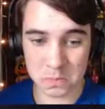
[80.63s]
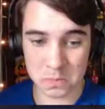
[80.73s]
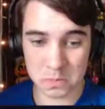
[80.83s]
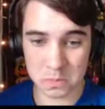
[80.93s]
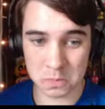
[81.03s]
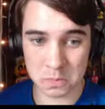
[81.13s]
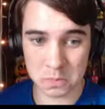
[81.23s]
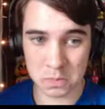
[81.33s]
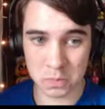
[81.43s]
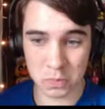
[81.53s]

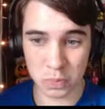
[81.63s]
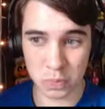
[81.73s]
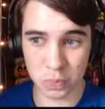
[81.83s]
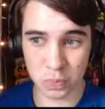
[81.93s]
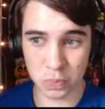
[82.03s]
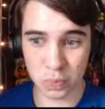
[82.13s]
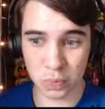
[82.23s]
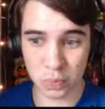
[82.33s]
(no one is talking)